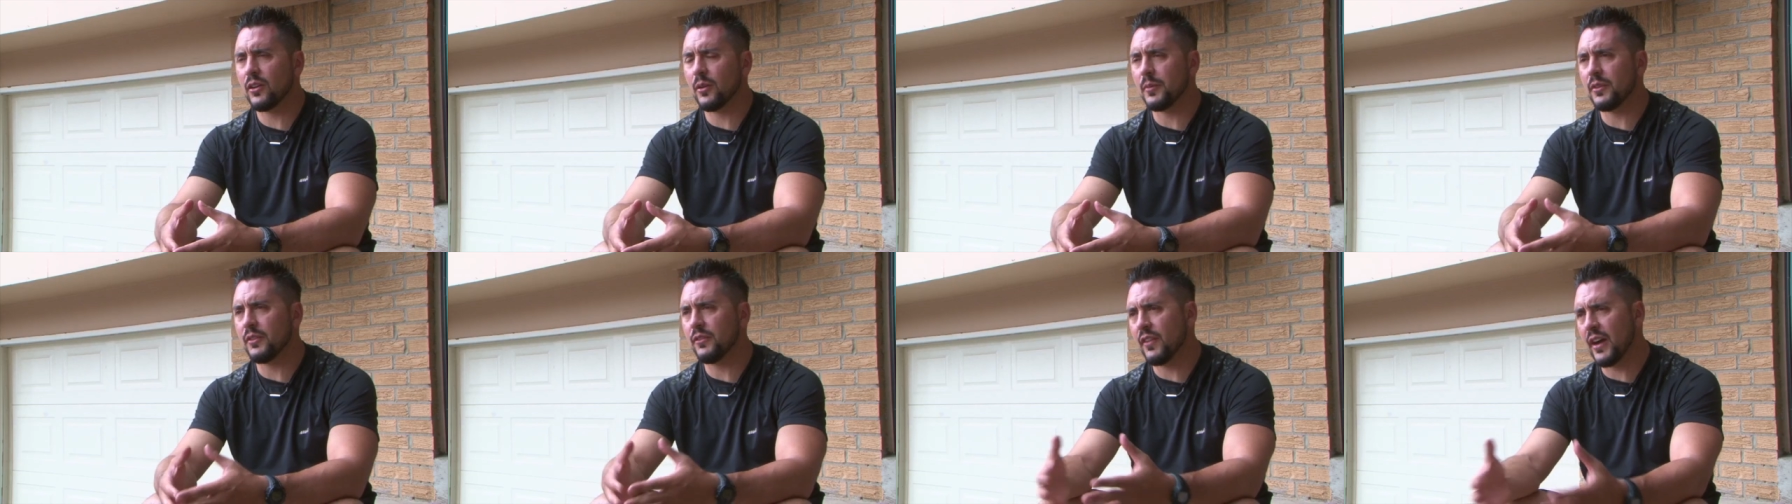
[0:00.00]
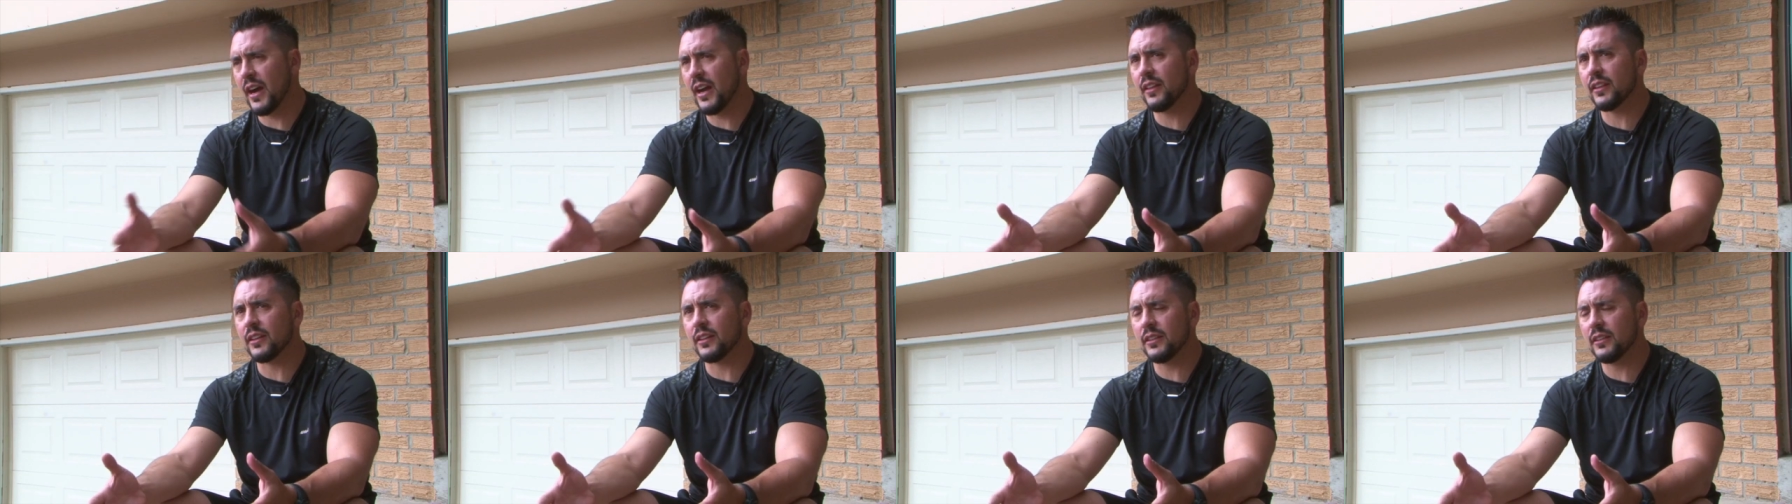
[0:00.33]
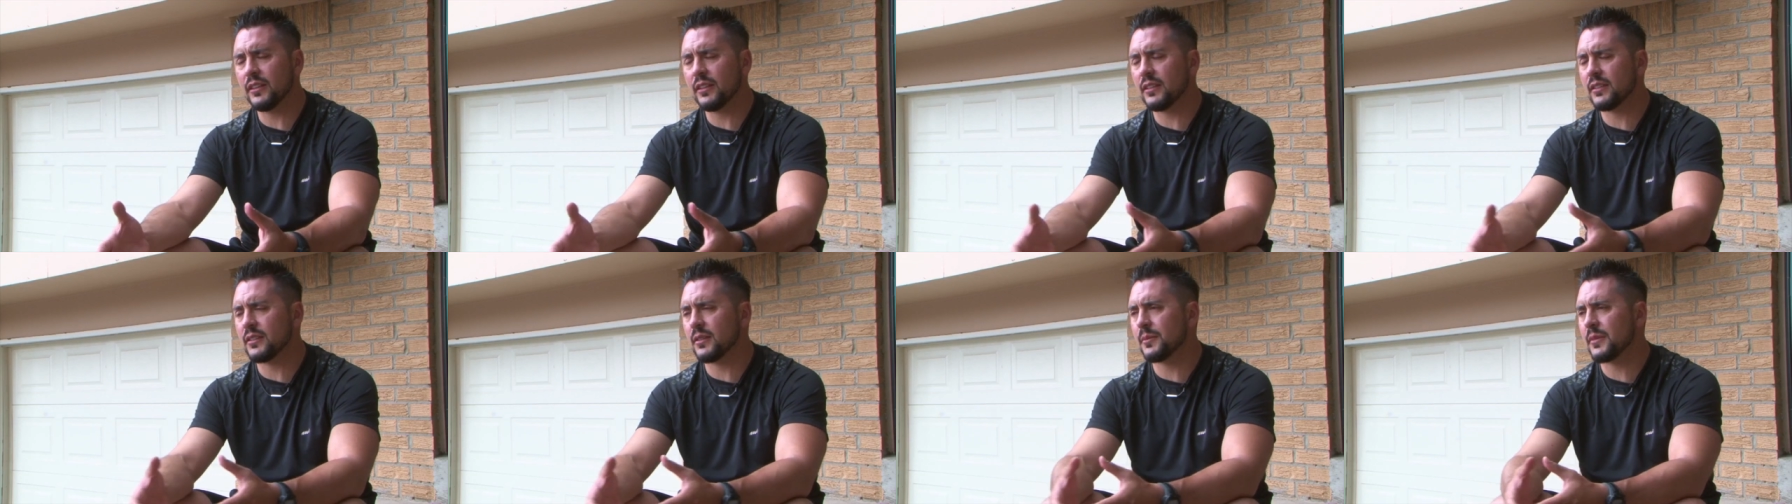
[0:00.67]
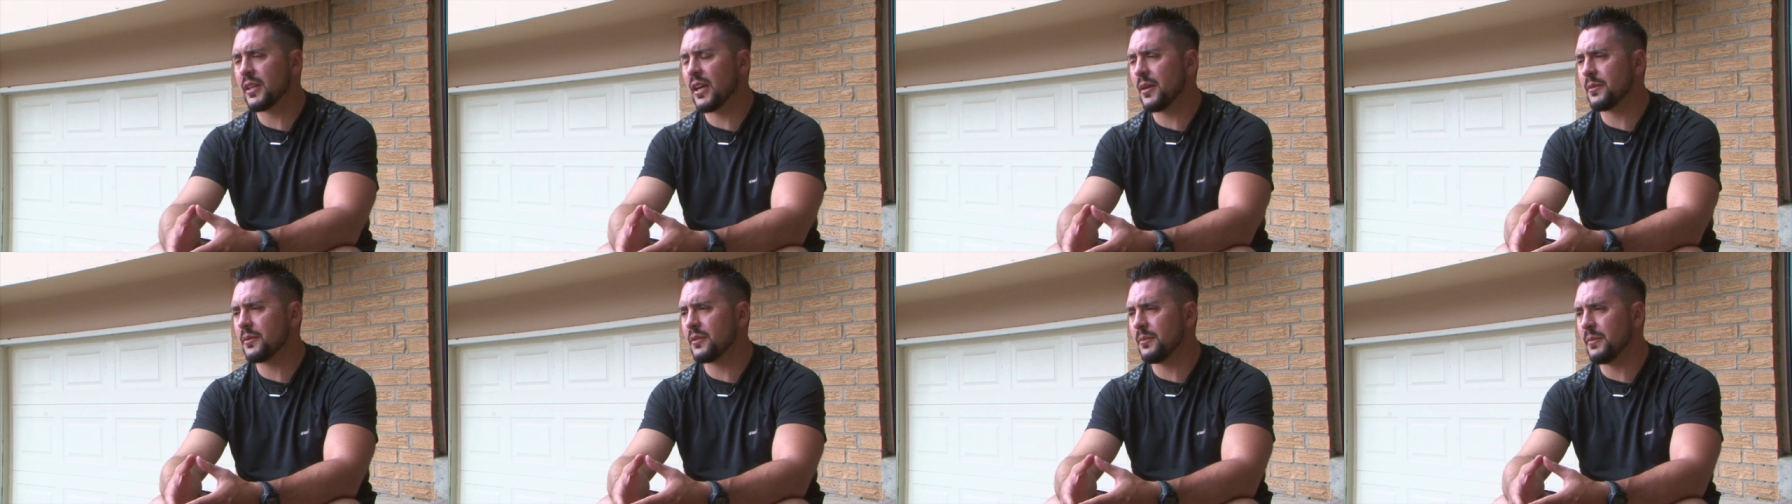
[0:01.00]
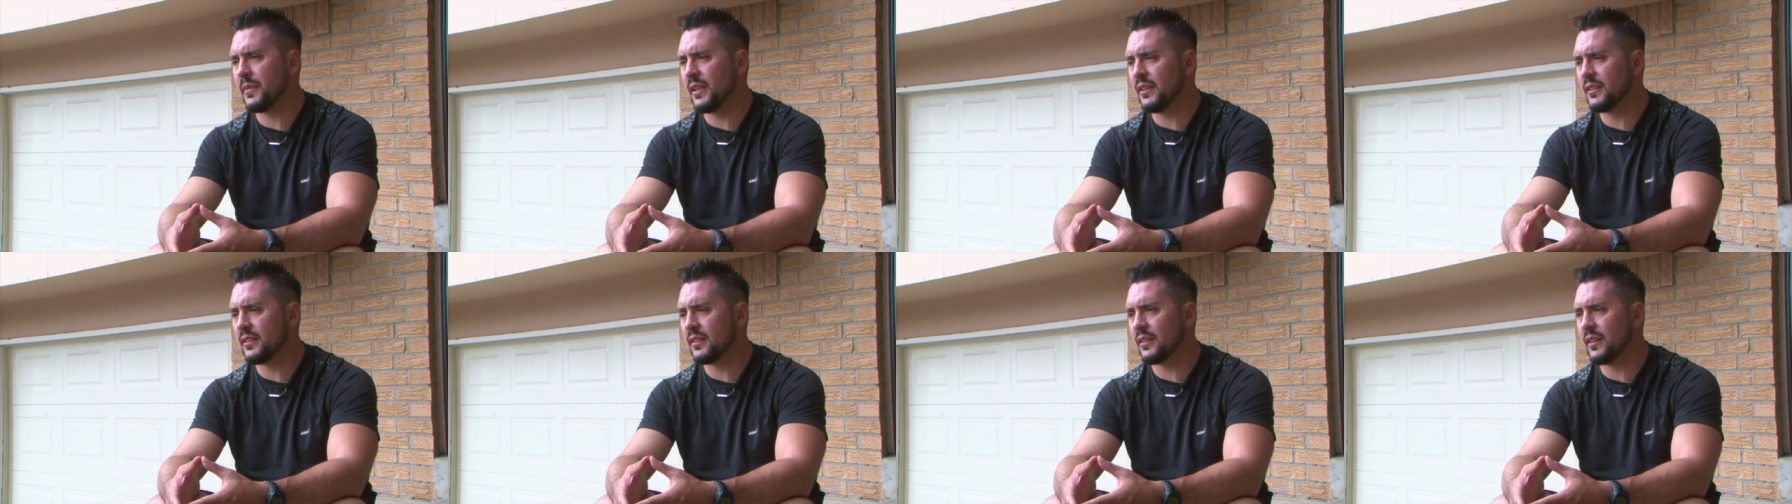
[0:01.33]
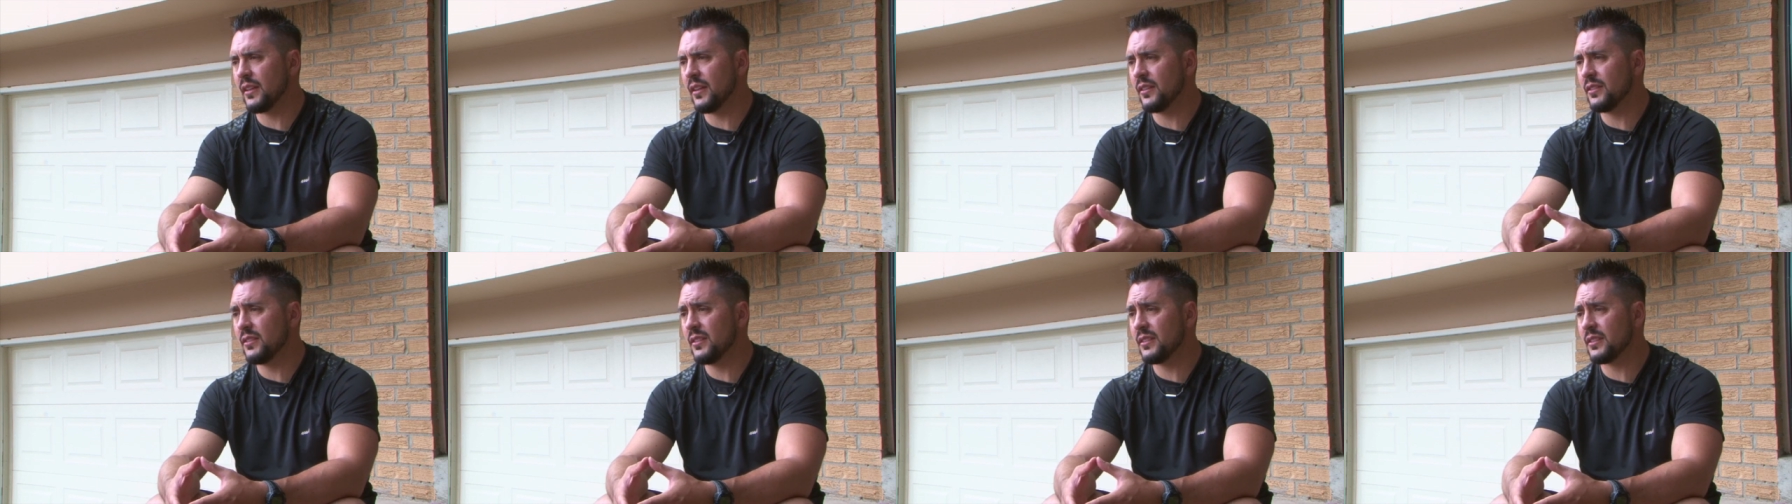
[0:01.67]
going to be violent. Sometimes it means that
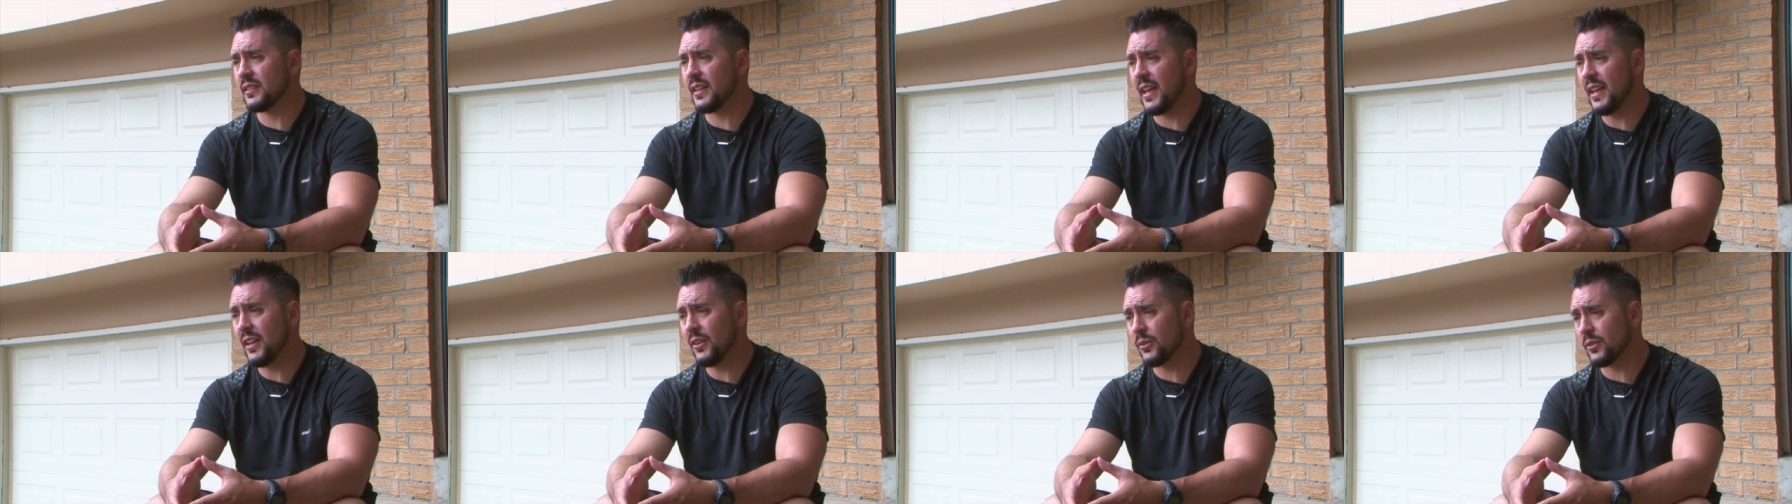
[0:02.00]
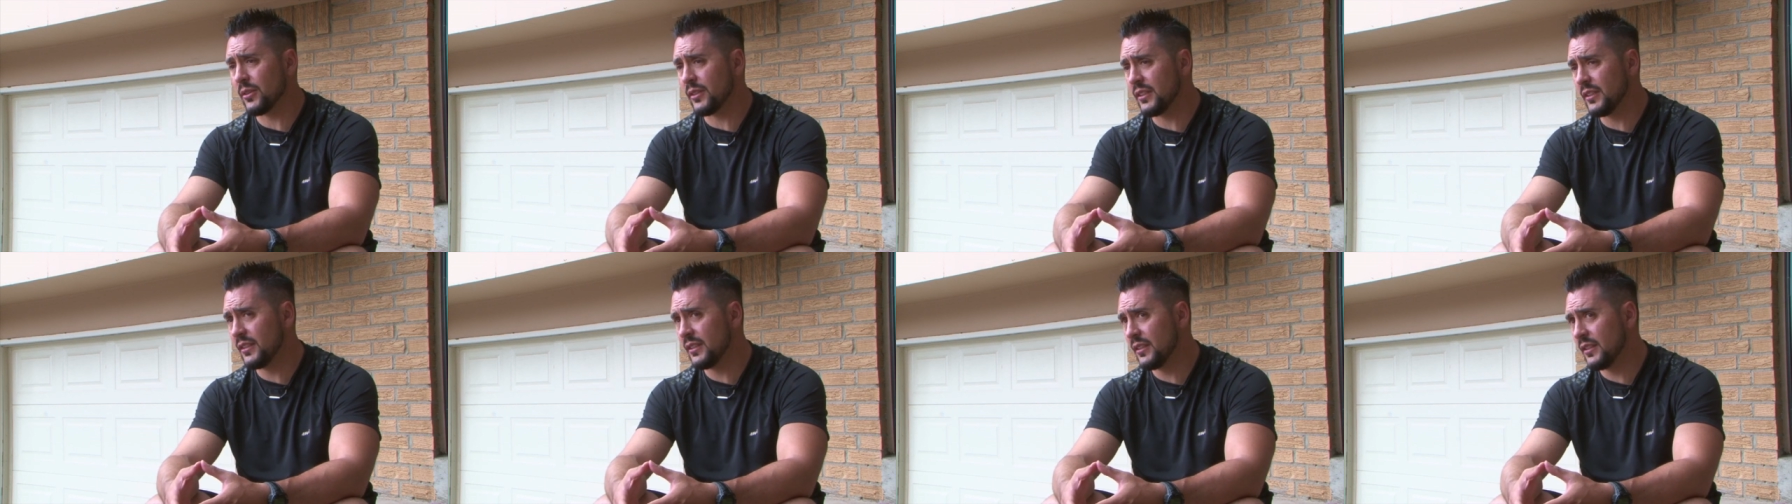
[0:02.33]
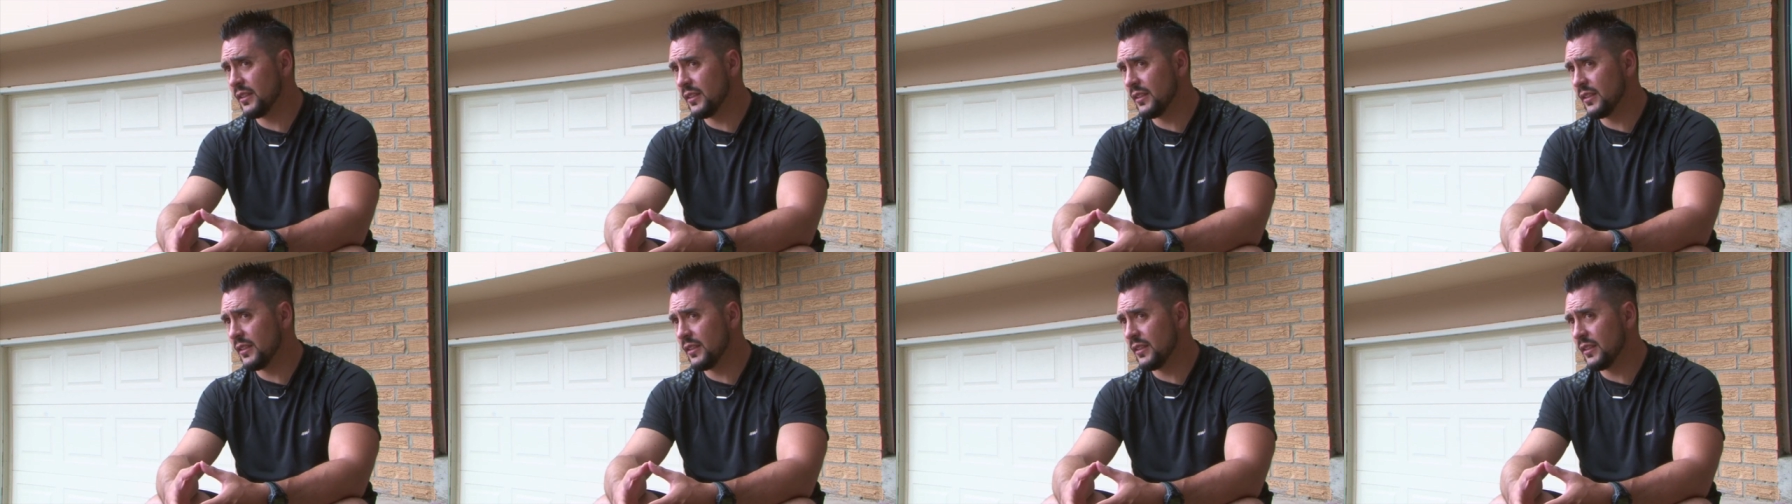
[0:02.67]
they're just angry.